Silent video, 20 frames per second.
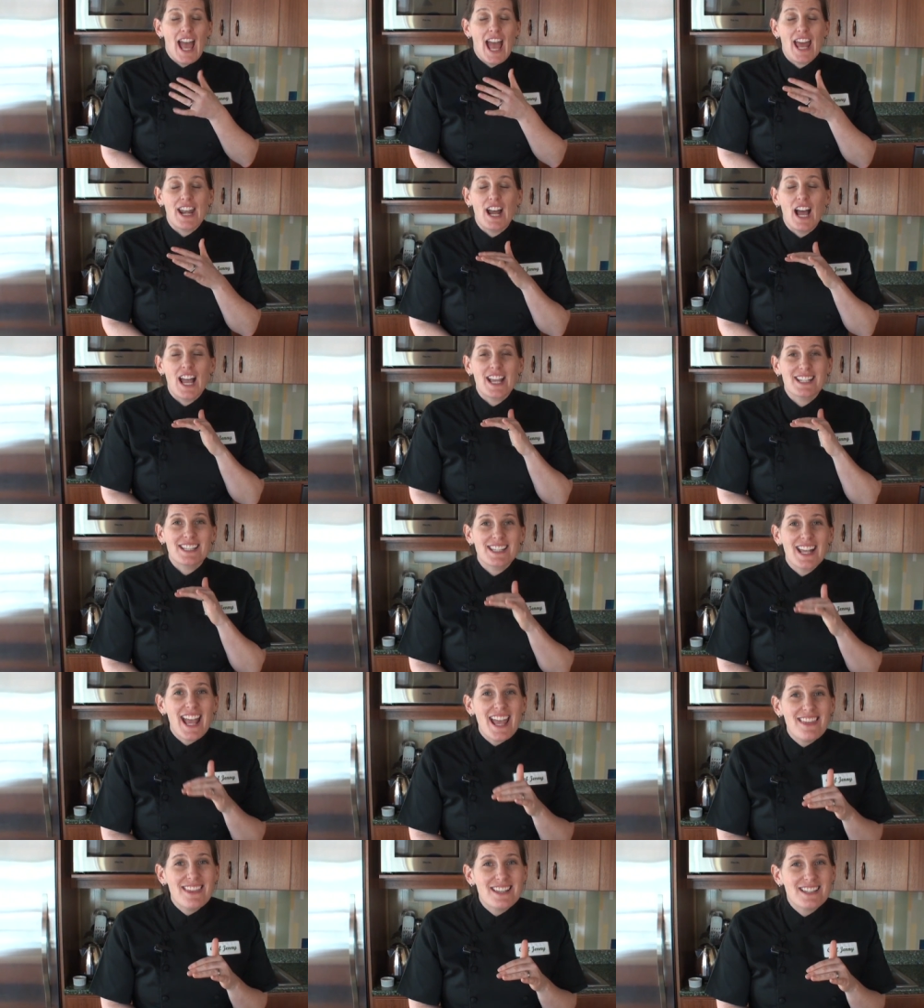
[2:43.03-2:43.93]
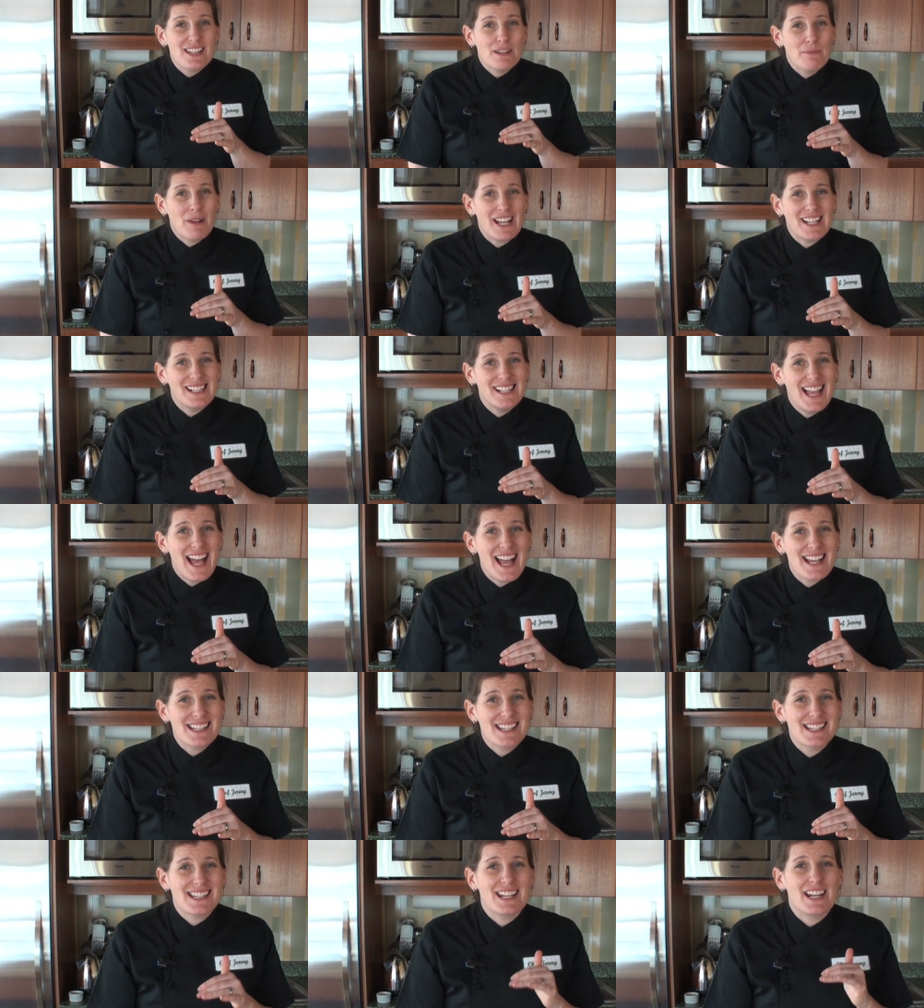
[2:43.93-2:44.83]
And I say this in my
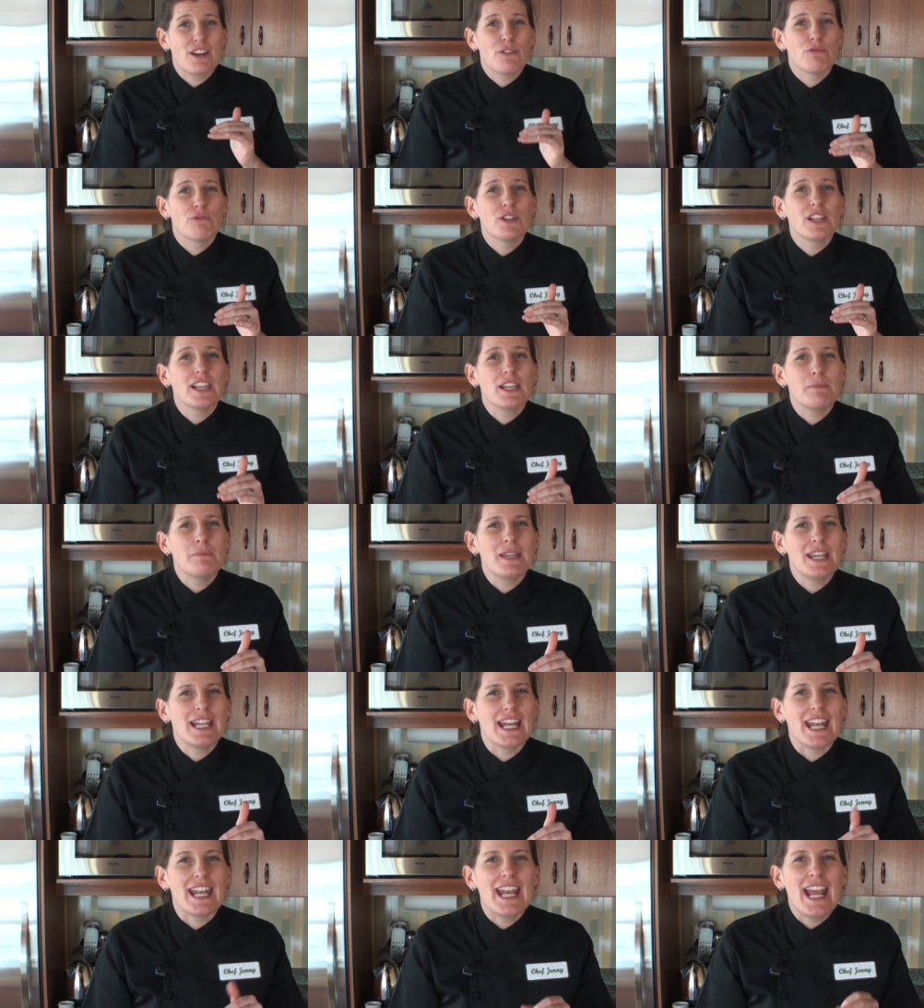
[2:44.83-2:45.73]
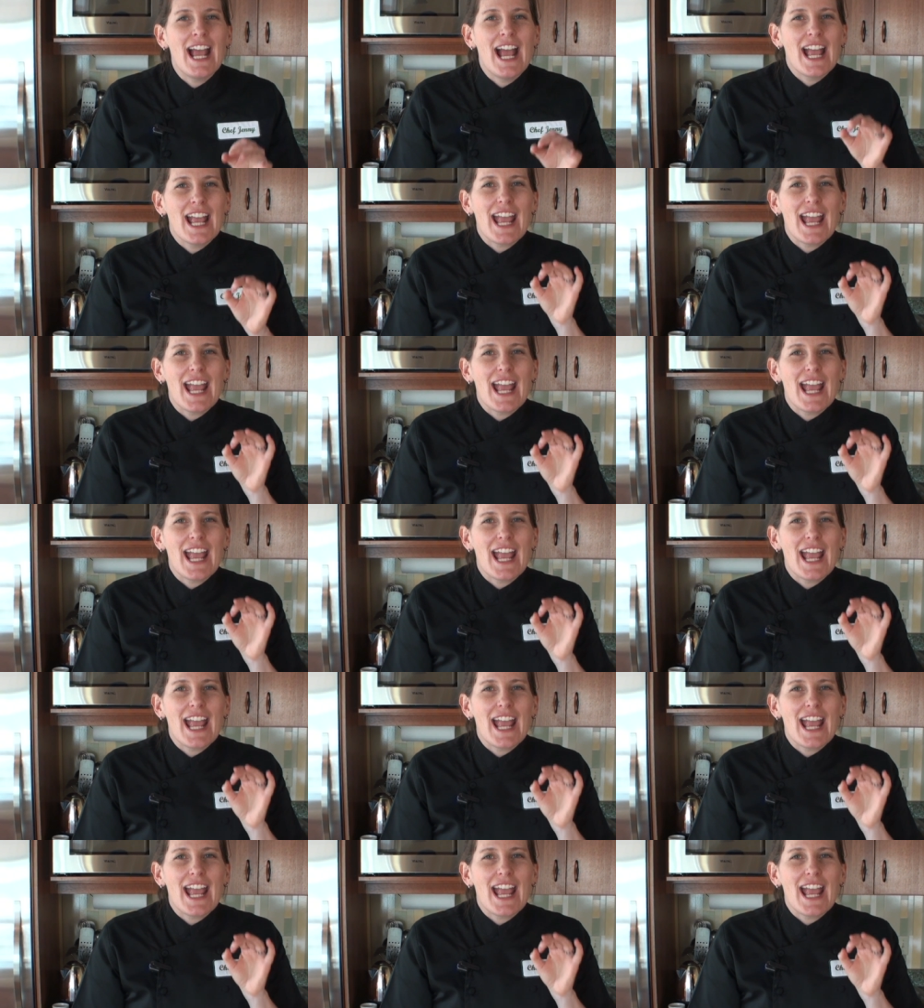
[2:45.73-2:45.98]
classes and I really mean it.